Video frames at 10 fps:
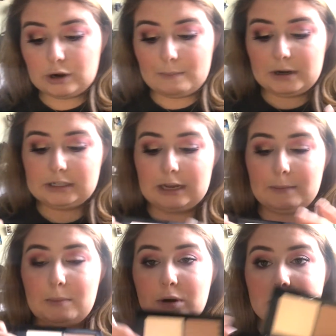I'm going to take
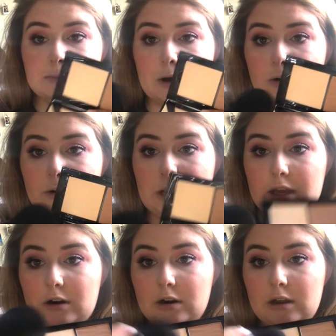my pressed powder right
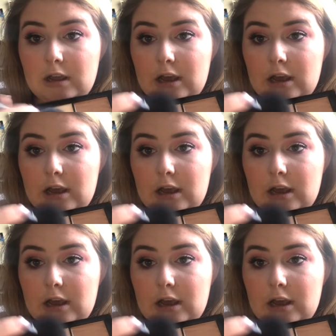here.